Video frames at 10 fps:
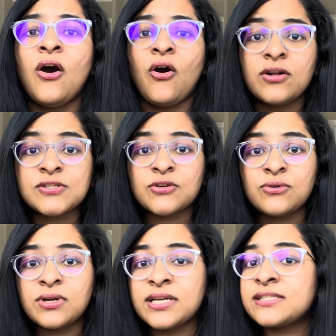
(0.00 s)

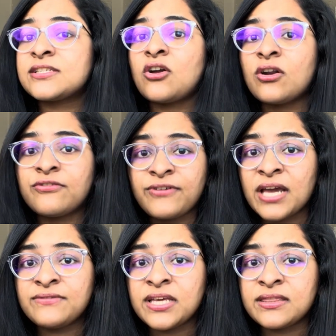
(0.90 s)
Also, it's not a
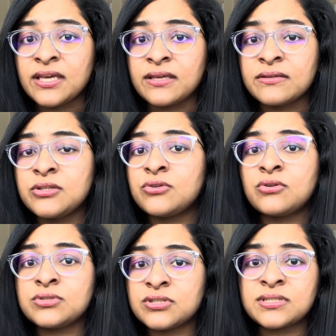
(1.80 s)
5-day thing. You
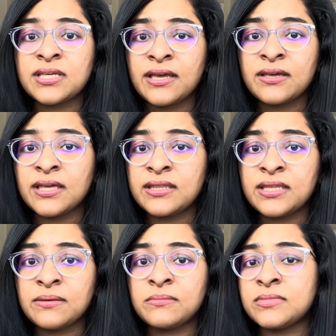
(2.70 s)
don't just
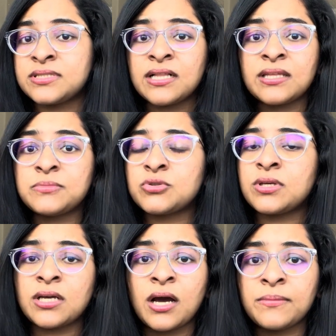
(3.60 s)
tell them to
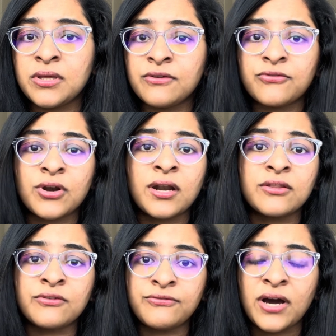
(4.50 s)
come here for
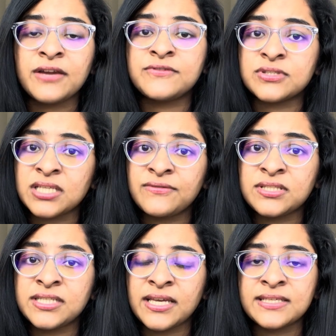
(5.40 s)
another 5 to
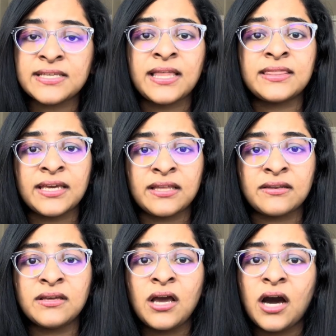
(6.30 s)
7 days and
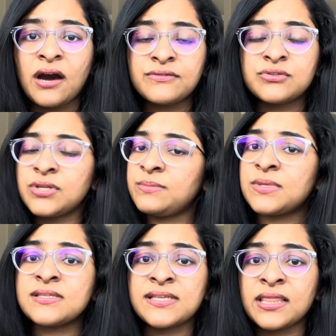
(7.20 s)
then after
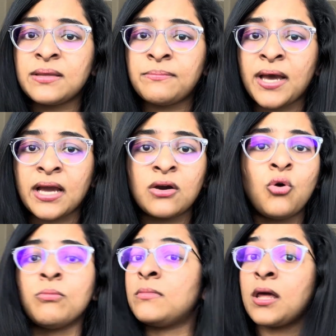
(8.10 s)
treatment send them back
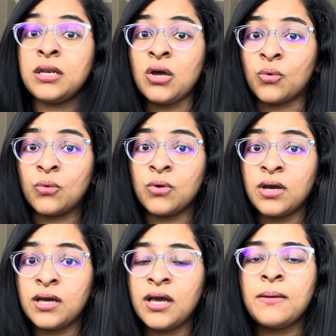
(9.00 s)
home. No,
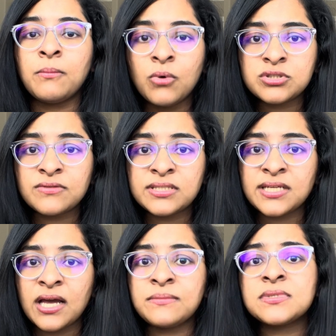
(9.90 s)
most of the
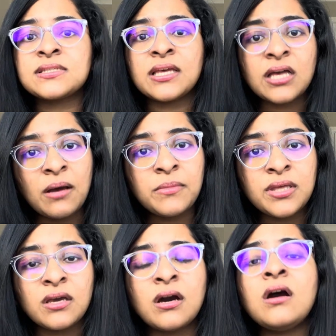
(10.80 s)
times they come
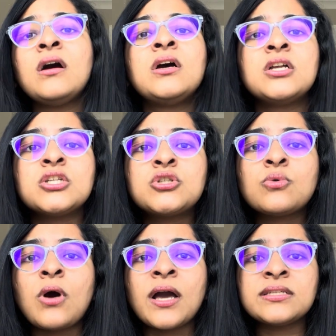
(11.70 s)
here
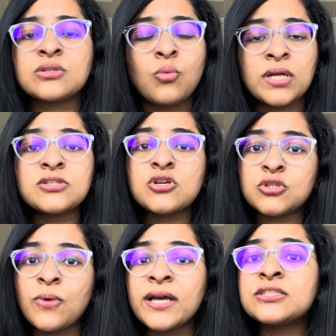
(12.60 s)
once or
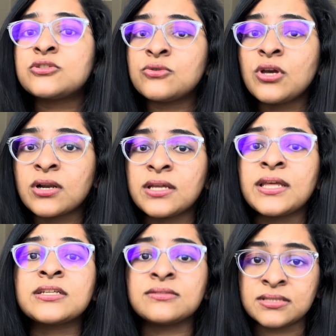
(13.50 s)
twice to your
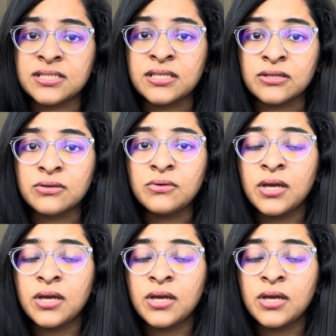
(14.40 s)
clinic to see you